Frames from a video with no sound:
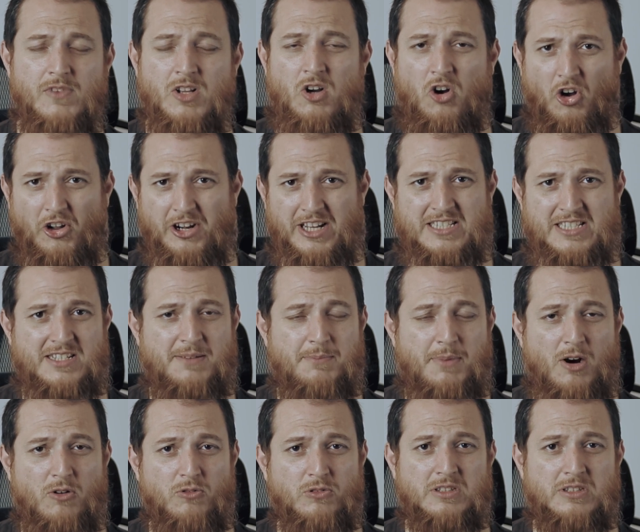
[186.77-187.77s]
honest
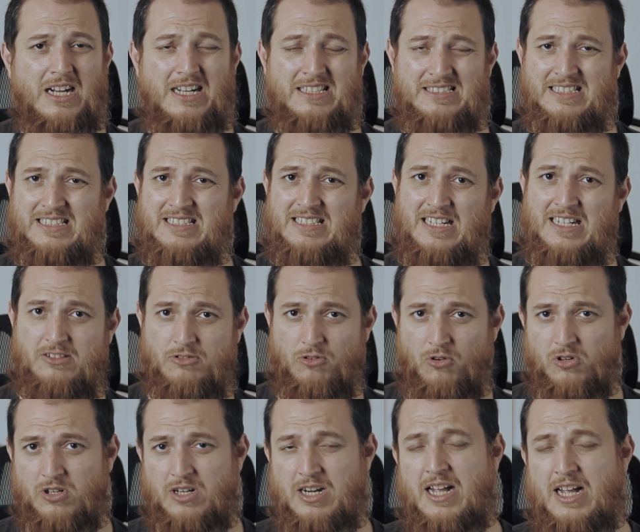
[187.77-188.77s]
about the others I
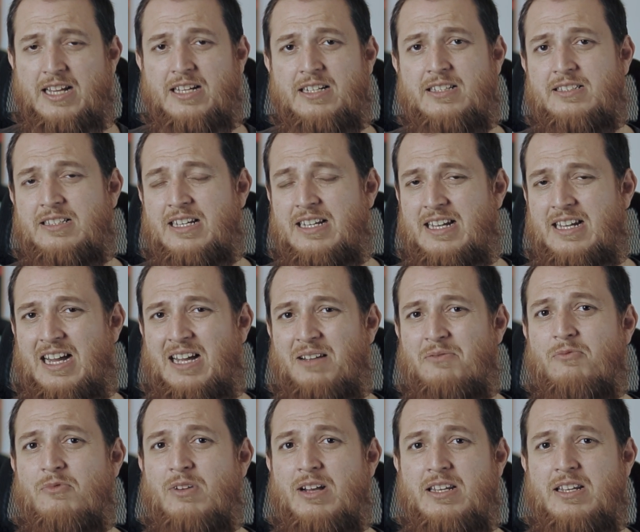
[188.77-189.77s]
don't like, then I
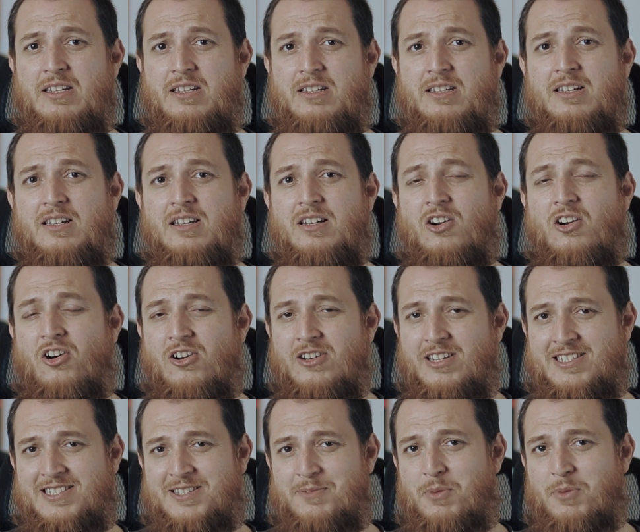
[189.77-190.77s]
am very
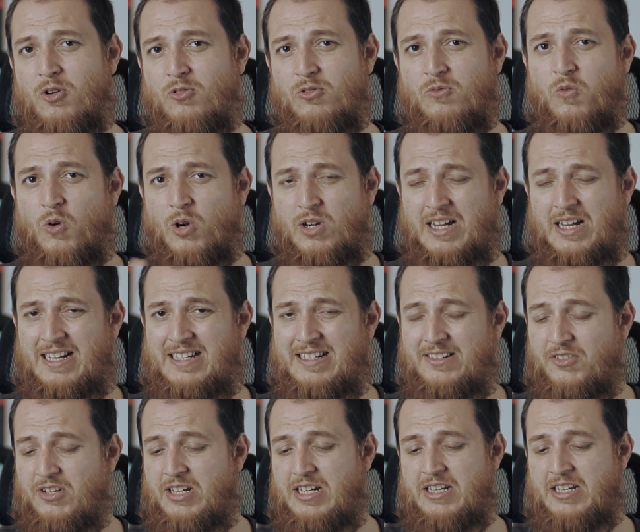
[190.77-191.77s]
honest about what I
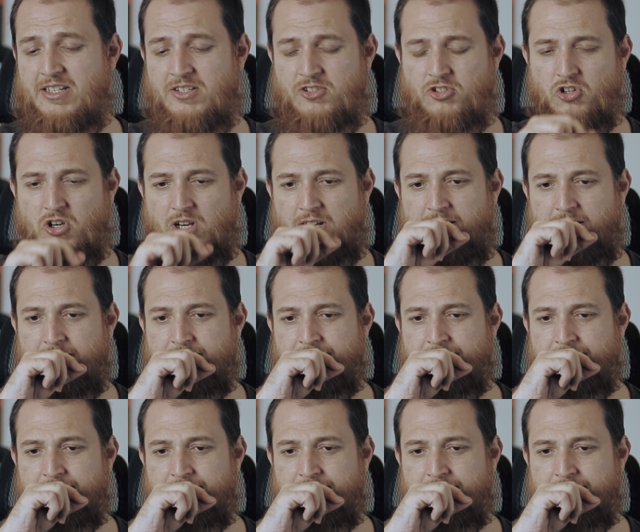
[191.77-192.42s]
really enjoy.